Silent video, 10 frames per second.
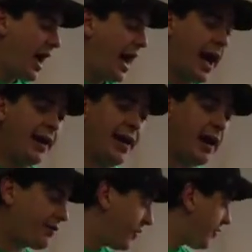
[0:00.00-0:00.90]
and
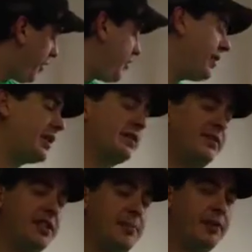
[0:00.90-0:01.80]
after 30 minutes of
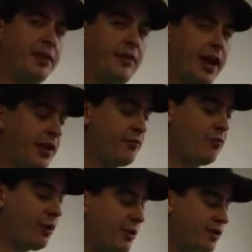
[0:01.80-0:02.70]
steeping the grain,
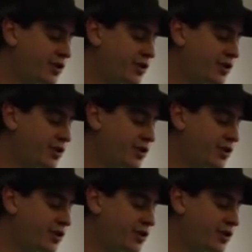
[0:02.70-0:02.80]
we would